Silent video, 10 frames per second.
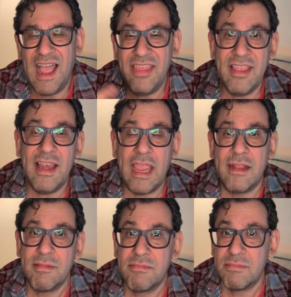I think
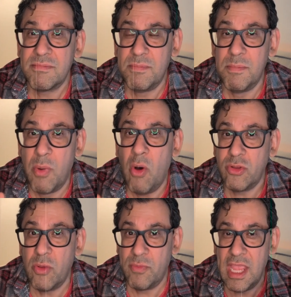like
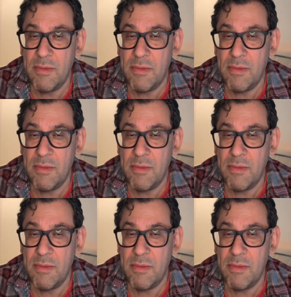both of